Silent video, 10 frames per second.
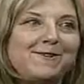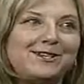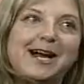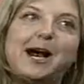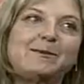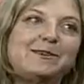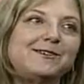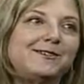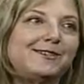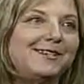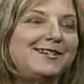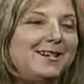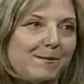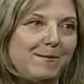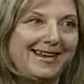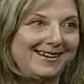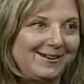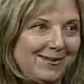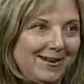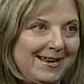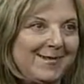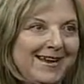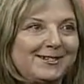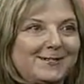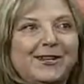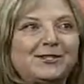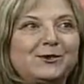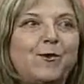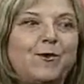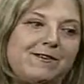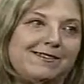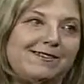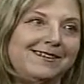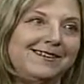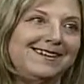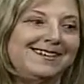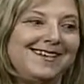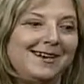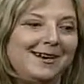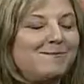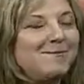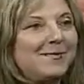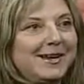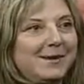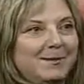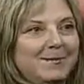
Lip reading: a topical numbing cream as well as oral numbing